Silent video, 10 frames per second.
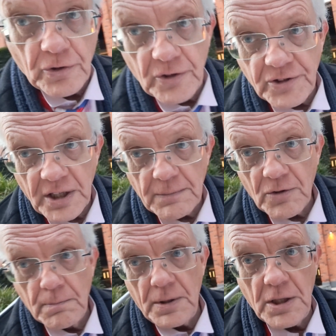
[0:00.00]
at the time
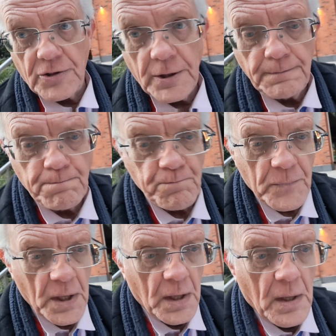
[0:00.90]
of the murder,
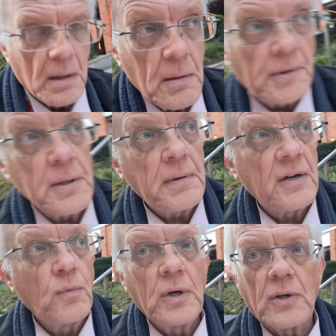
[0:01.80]
but he may
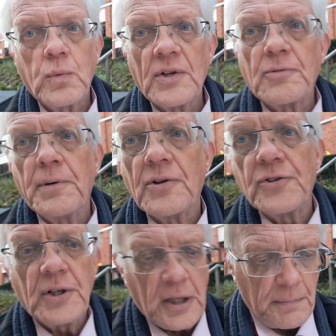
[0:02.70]
have worked once upon a
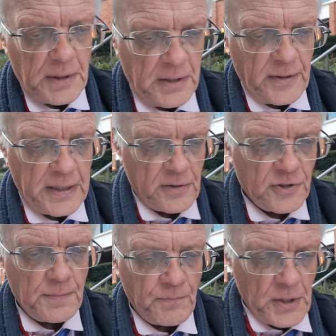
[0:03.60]
time in
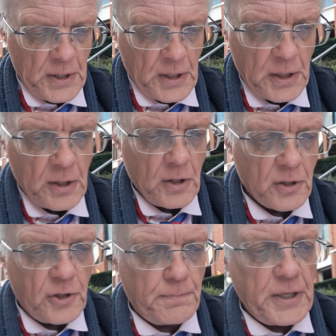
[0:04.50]
that
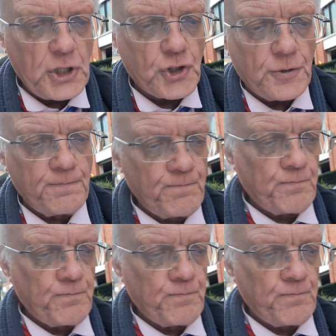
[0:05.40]
occupation.